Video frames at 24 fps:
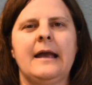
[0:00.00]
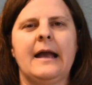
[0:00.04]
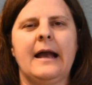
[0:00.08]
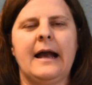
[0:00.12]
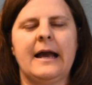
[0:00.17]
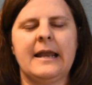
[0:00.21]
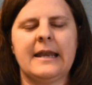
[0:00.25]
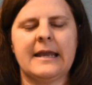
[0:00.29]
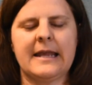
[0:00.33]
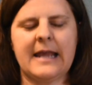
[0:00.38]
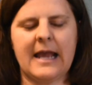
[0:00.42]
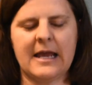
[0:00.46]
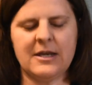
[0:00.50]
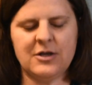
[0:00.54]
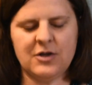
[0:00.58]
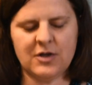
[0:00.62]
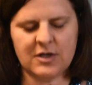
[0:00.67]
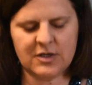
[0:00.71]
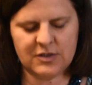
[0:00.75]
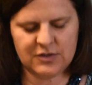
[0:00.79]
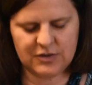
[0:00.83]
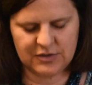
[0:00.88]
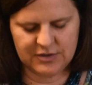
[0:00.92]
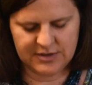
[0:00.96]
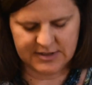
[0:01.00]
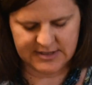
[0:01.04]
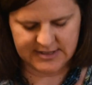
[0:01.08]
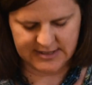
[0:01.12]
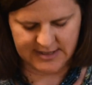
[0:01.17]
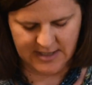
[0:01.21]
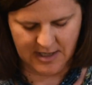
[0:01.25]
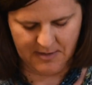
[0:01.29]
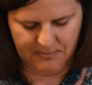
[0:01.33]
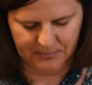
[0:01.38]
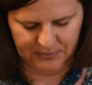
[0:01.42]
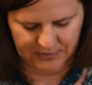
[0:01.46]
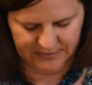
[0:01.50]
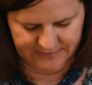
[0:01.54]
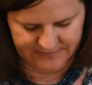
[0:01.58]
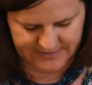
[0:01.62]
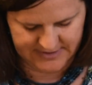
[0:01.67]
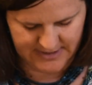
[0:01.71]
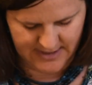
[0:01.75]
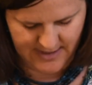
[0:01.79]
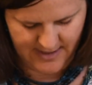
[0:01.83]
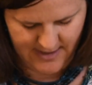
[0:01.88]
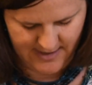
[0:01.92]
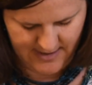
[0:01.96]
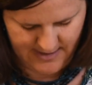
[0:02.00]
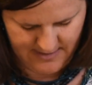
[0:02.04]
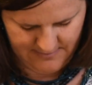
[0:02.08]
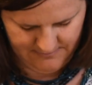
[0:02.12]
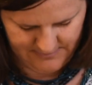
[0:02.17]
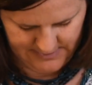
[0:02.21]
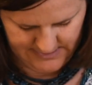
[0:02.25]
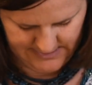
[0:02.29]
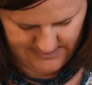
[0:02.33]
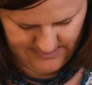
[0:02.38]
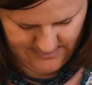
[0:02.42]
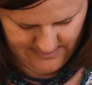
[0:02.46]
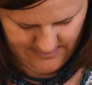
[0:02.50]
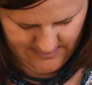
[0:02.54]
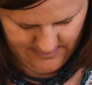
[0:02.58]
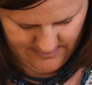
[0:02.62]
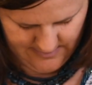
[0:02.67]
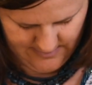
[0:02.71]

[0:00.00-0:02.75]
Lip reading: And again, you can do this a couple of times,